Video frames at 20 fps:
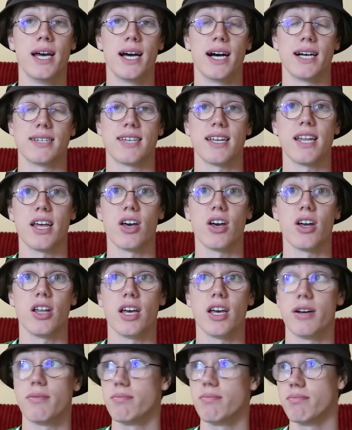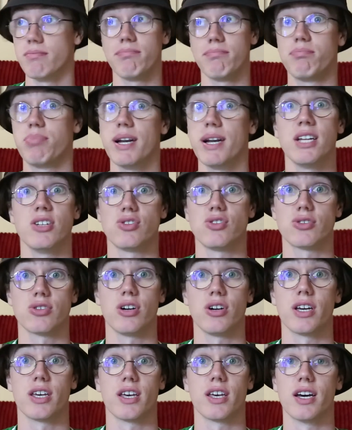I said it earlier, brilliant
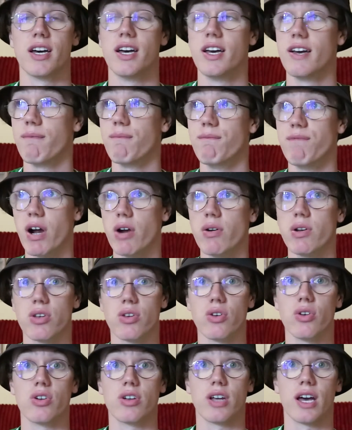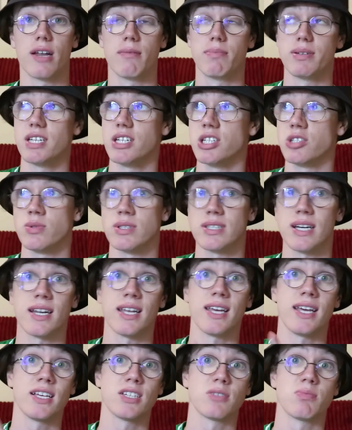striker, very good, and potentially with
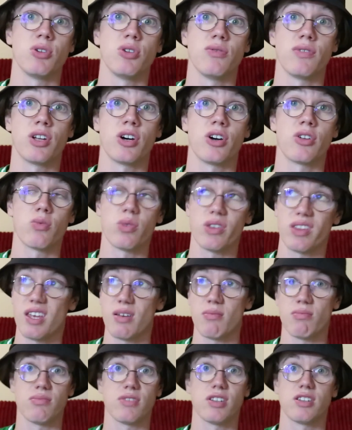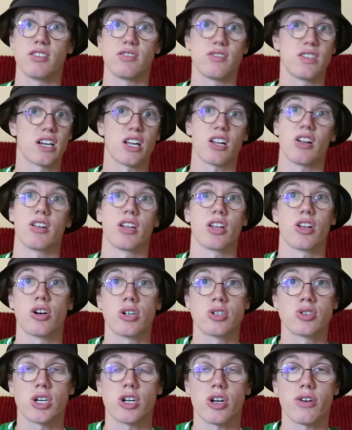Danny Ings moving on, with him declining
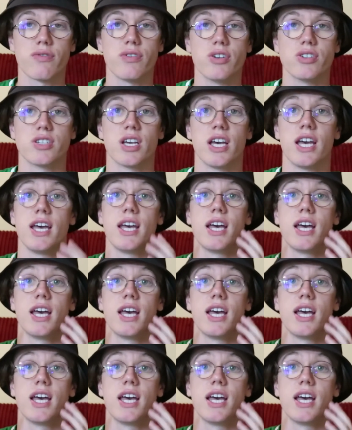contract offers,